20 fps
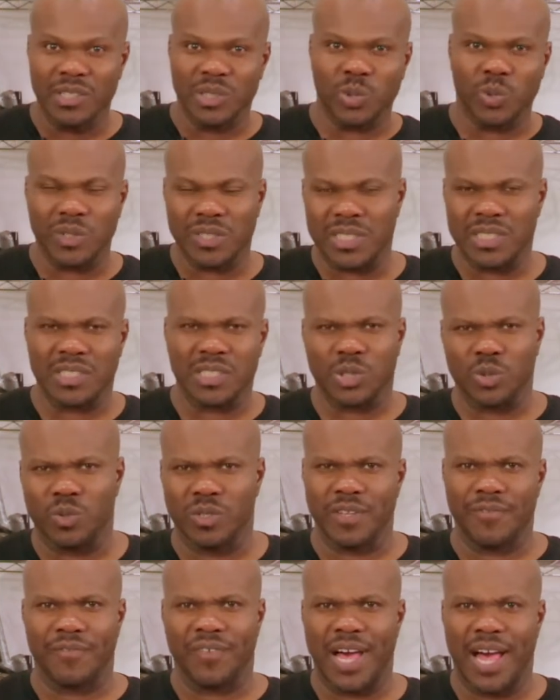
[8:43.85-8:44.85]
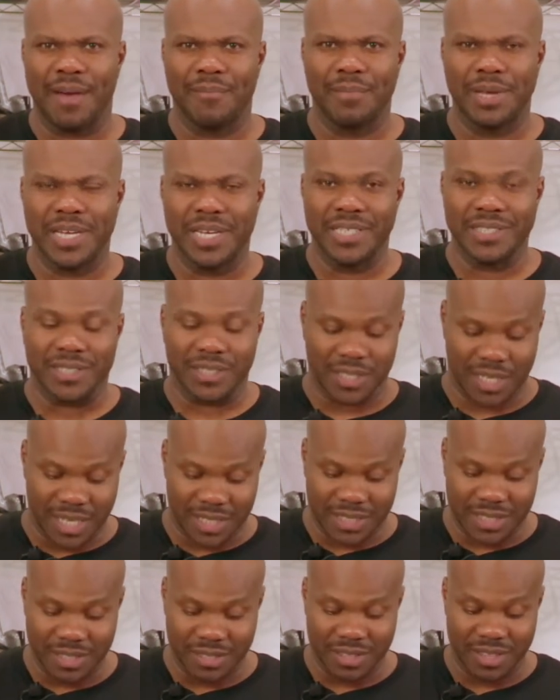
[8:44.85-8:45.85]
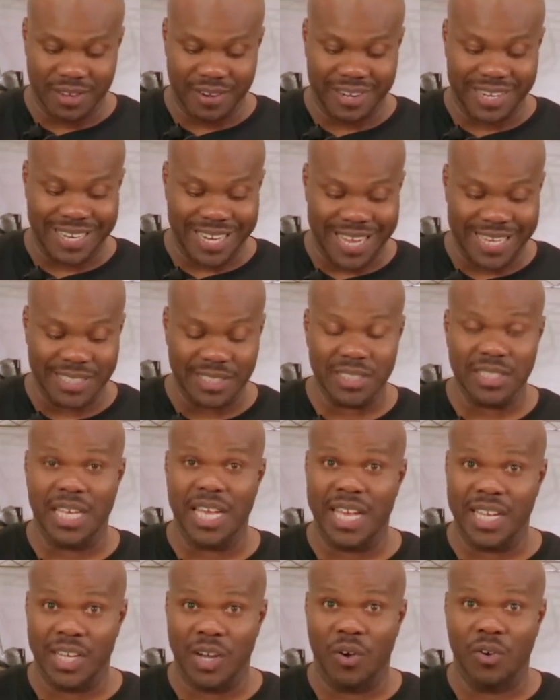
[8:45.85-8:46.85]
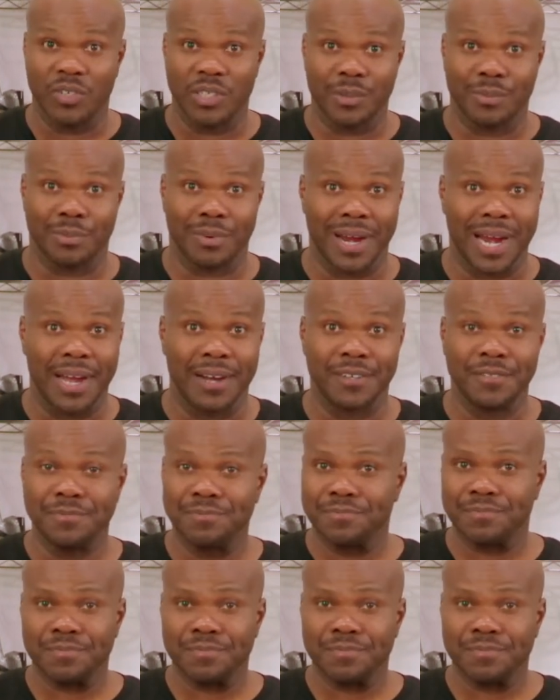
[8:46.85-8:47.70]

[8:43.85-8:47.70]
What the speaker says: 20 to 25 minutes until they're nice and golden brown.